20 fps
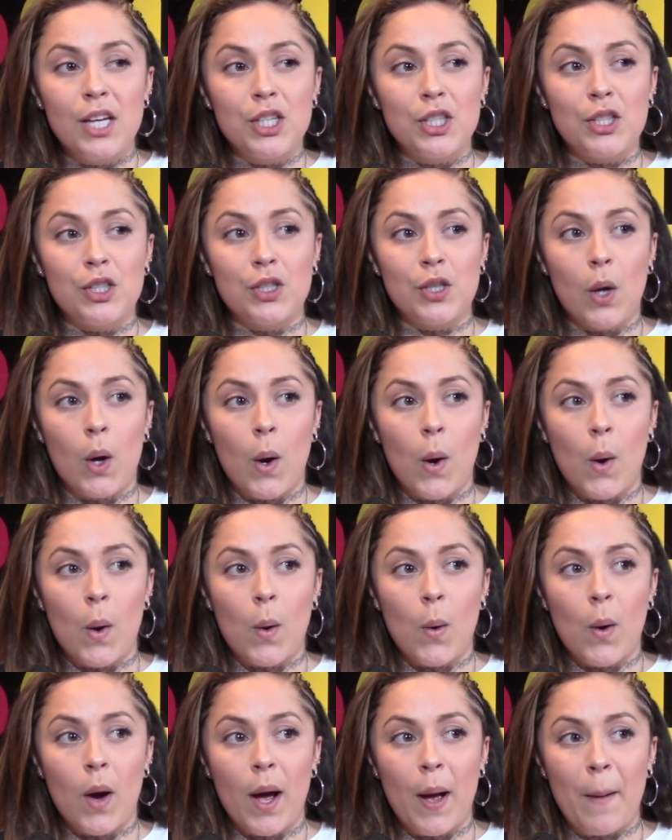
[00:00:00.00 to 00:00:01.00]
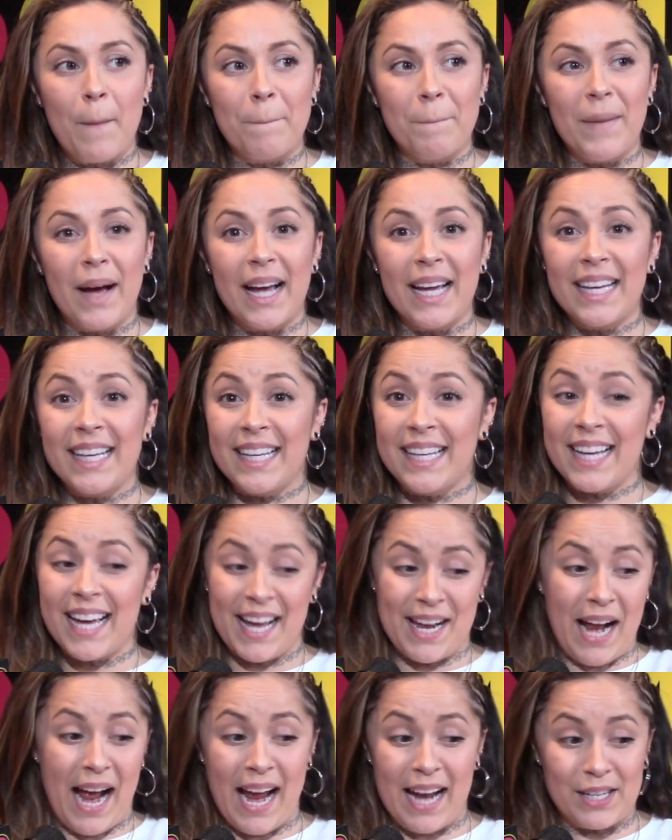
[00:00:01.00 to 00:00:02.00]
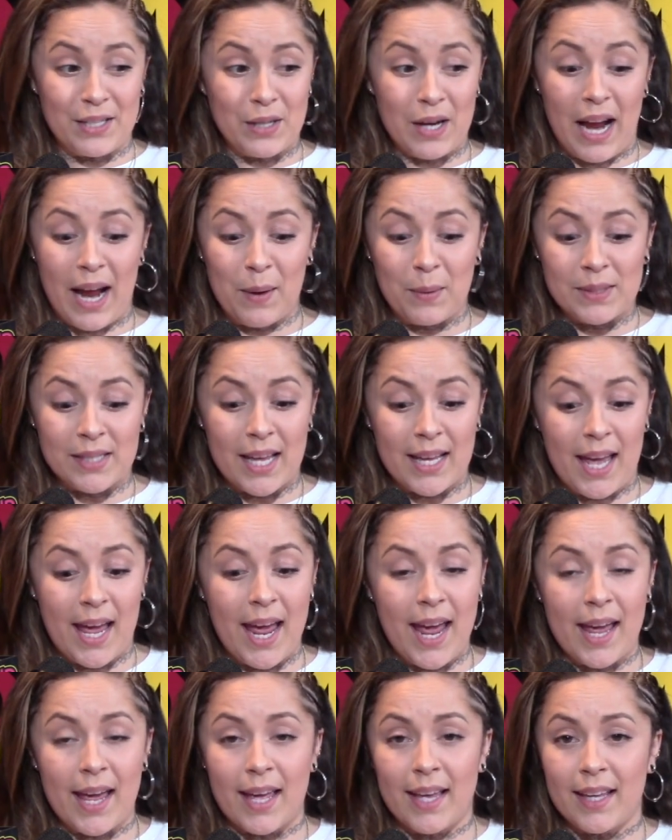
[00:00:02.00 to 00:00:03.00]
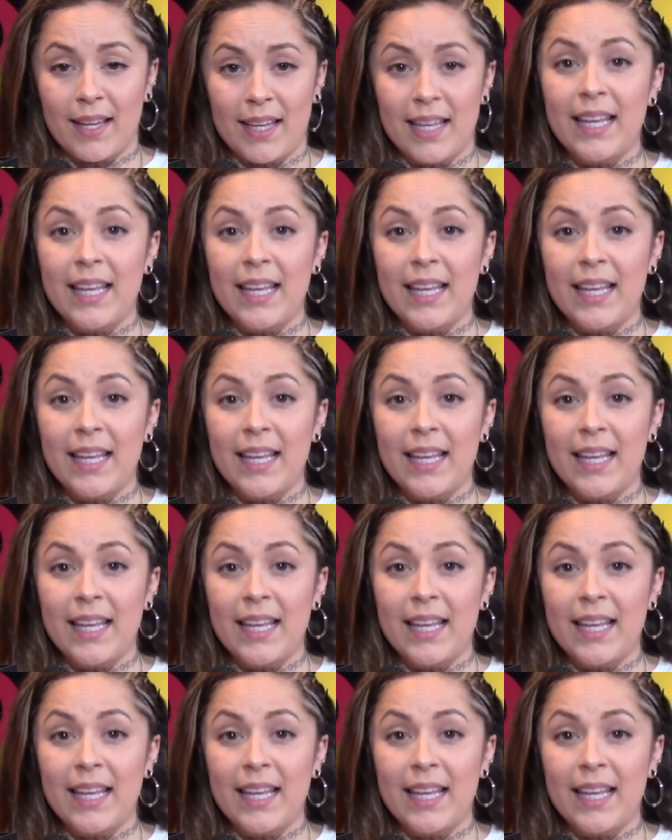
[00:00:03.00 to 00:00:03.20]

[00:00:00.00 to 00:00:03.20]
So I was like, hey,